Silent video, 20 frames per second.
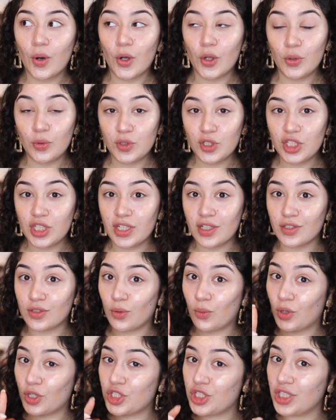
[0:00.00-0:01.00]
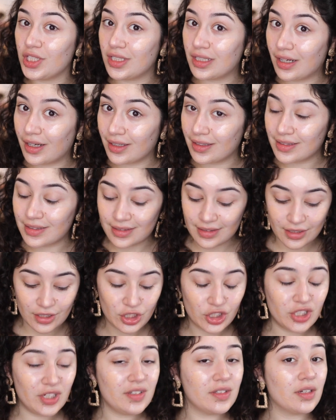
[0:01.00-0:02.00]
who she is or what she does,
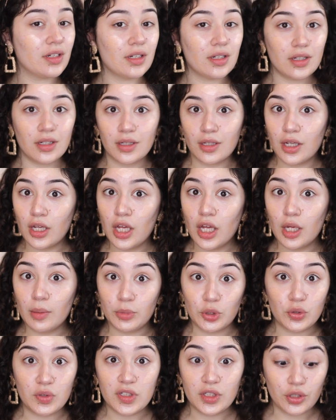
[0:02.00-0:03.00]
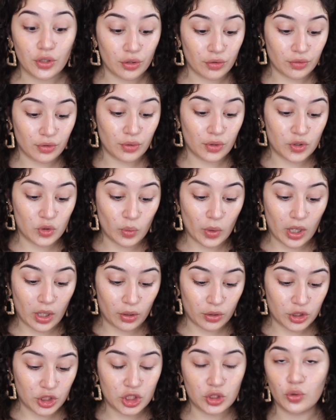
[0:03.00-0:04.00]
she's a beauty guru as
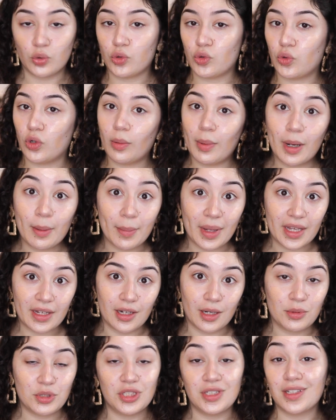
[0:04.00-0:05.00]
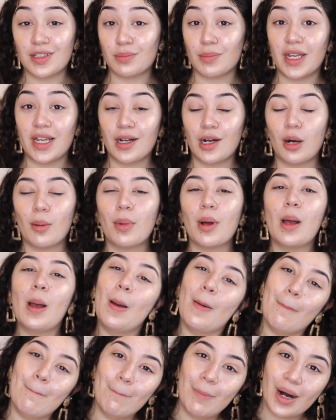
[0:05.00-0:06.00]
well. She talks all about makeup. She does makeup,
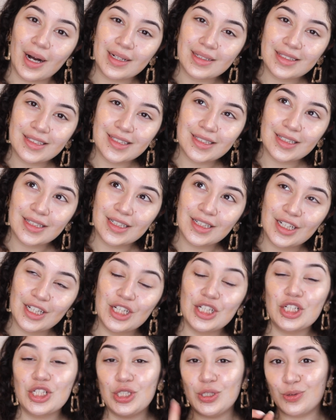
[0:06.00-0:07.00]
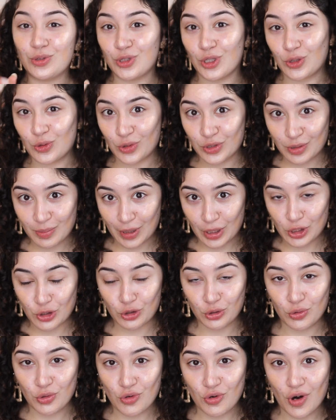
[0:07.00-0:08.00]
but she also talks about
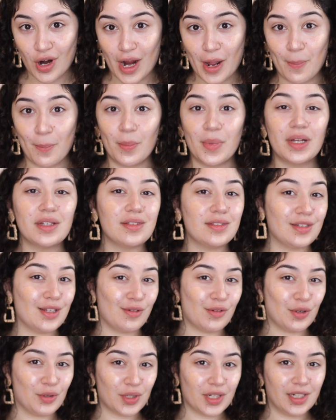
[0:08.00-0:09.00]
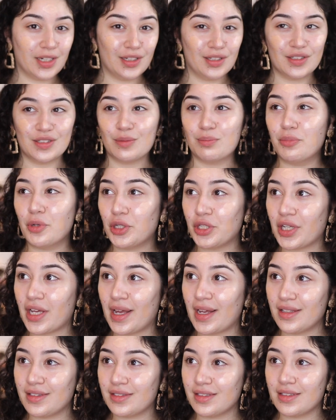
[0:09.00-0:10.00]
true crime, serial killers, murder
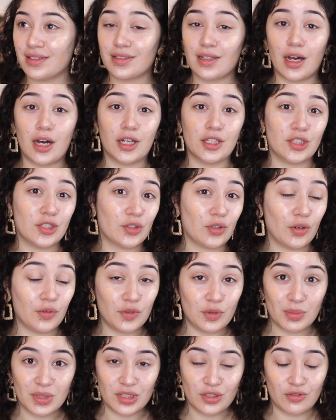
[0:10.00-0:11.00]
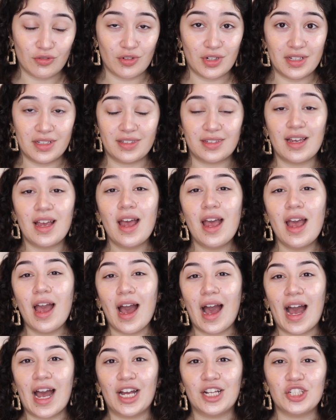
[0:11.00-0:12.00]
cases, unsolved mysteries,
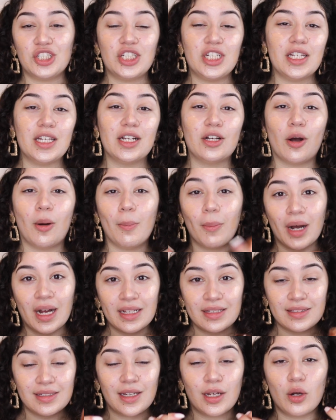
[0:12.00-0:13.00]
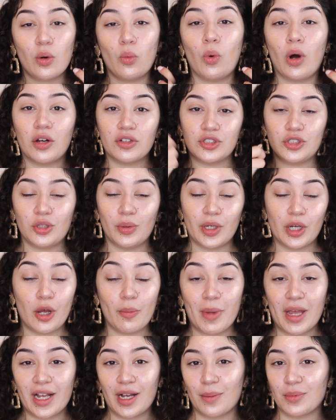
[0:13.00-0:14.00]
and she combines it whilst doing her
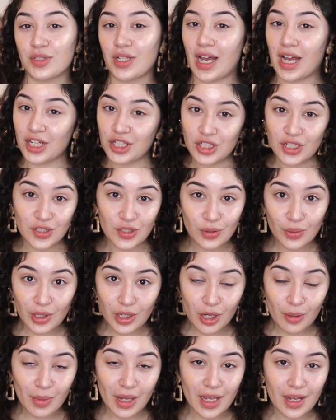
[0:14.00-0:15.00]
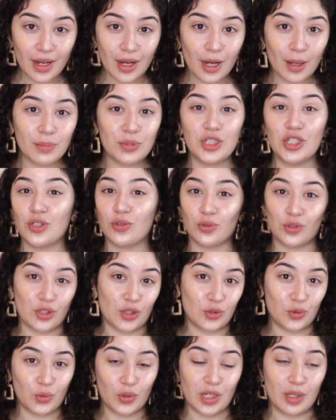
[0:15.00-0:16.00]
makeup. So as she's doing her makeup, she's also
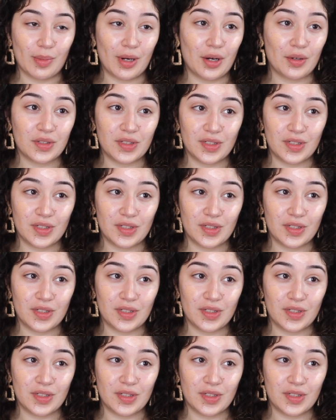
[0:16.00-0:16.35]
talking about